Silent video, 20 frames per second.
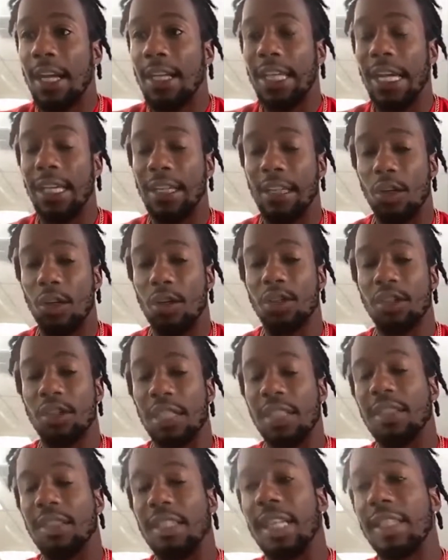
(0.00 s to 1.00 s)
that those
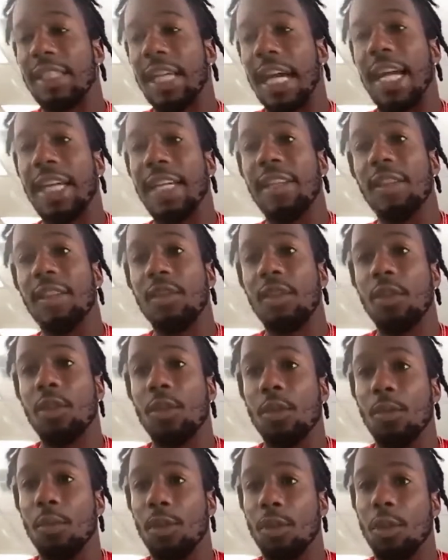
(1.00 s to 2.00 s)
things that tied
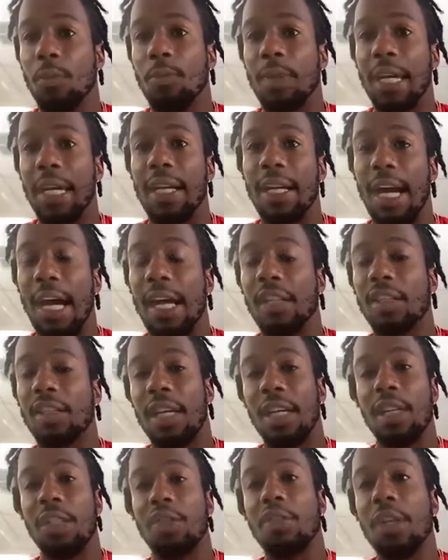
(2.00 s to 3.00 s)
into when you play college
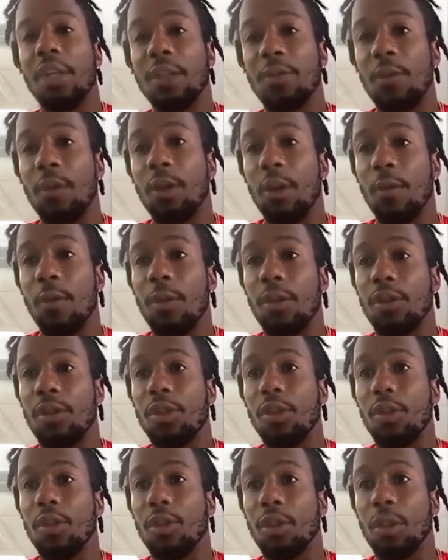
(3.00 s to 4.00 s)
kind of transferred over
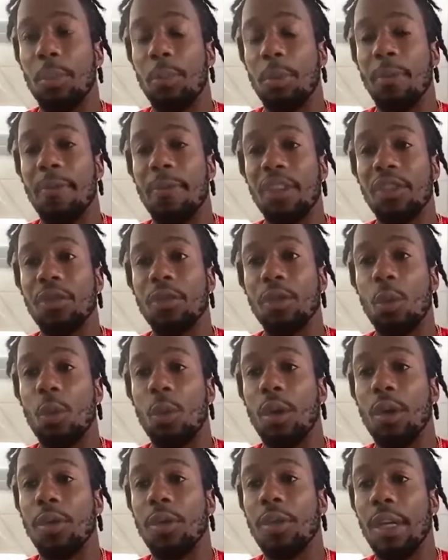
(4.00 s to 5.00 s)
to the professional
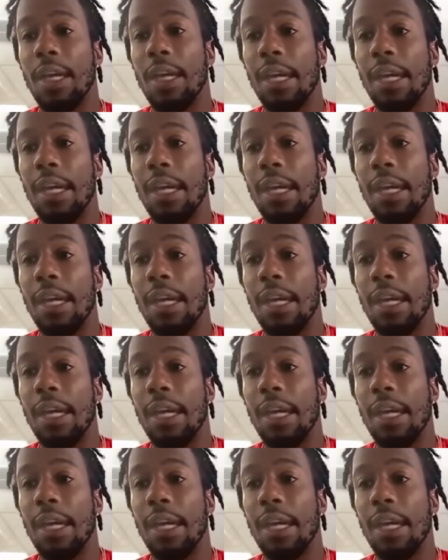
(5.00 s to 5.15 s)
world,